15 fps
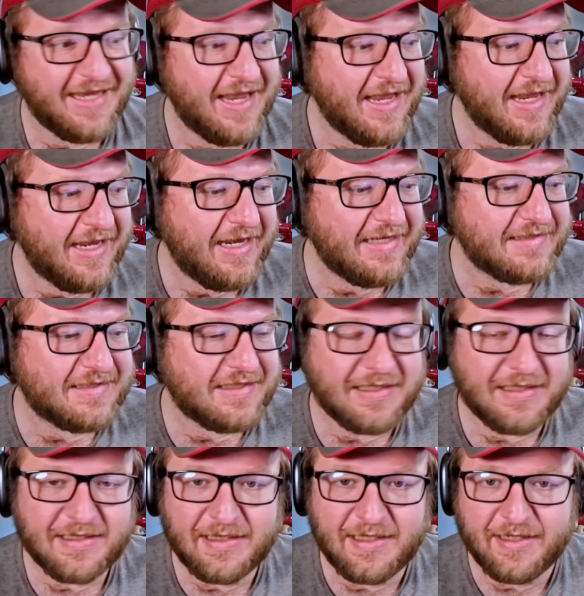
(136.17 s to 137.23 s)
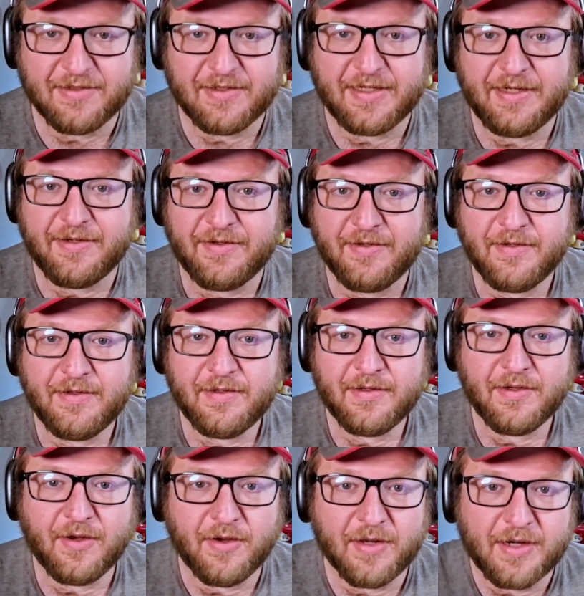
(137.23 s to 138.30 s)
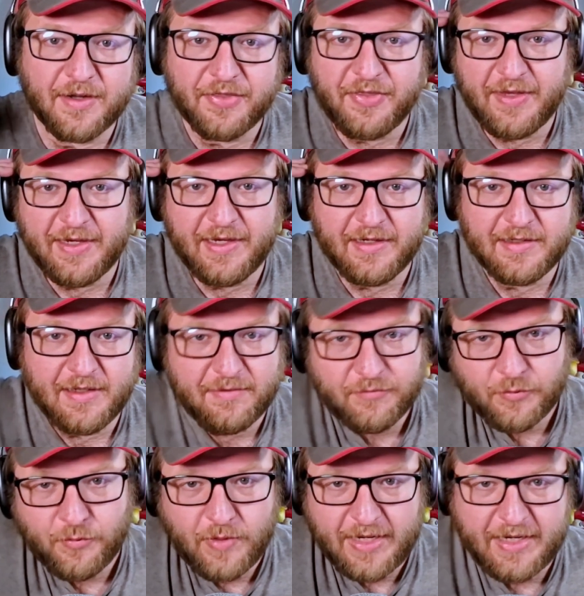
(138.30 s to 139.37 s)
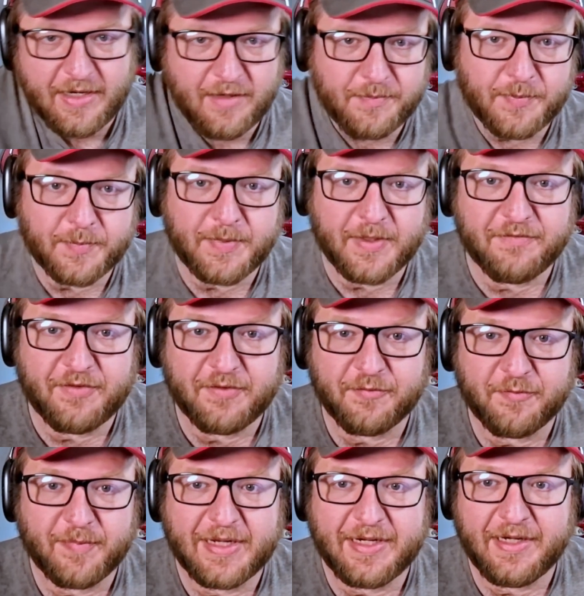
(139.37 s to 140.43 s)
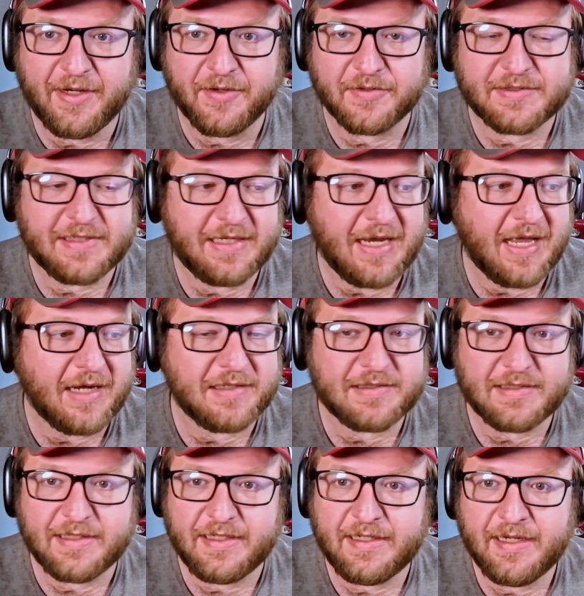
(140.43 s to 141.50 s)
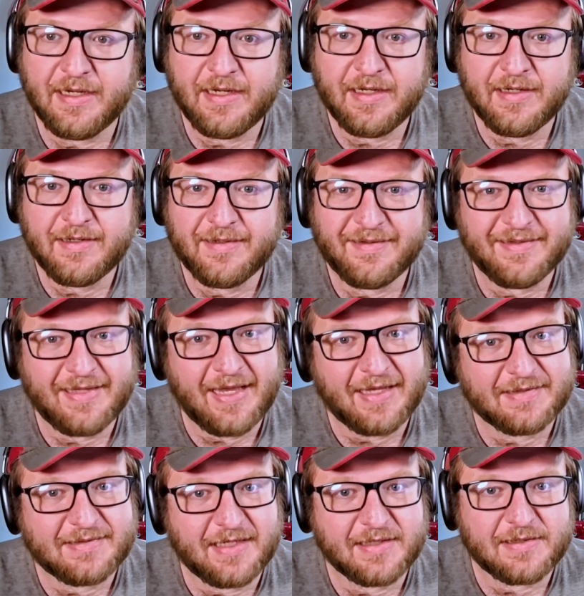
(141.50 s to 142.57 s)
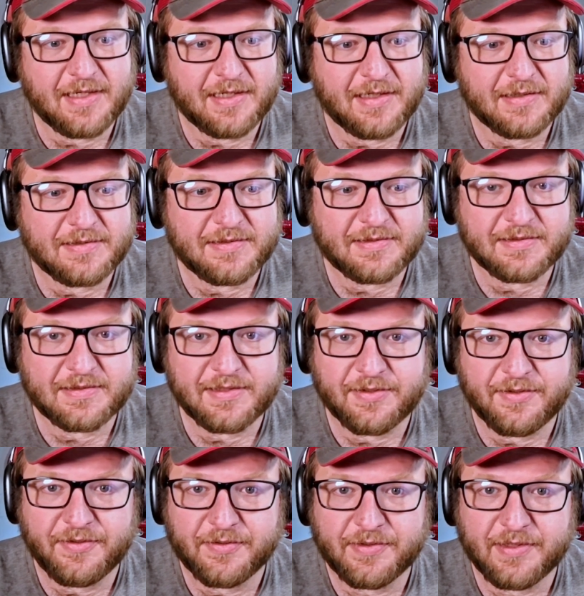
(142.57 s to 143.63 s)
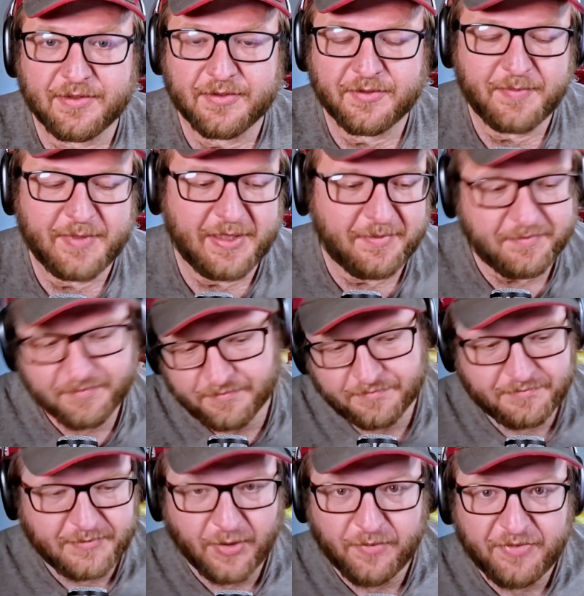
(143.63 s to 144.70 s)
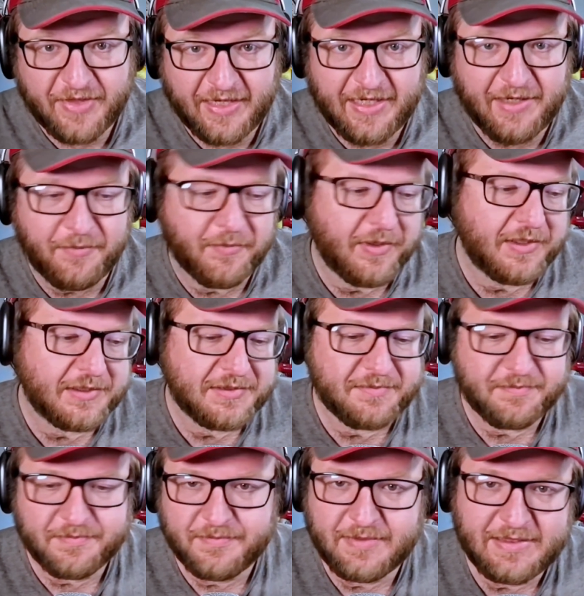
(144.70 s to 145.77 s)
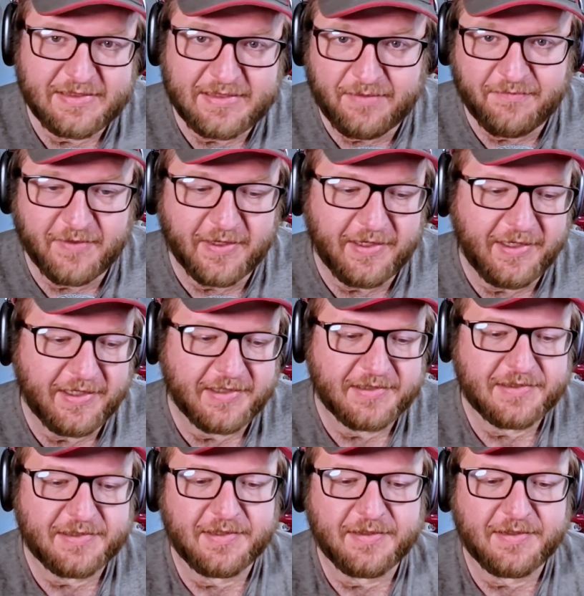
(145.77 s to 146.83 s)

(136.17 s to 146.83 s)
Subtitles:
He's clearly on a thinking level way up above everybody else. And honestly, that sounds like a serial killer to me. Don't think he was. He seemed very innocent.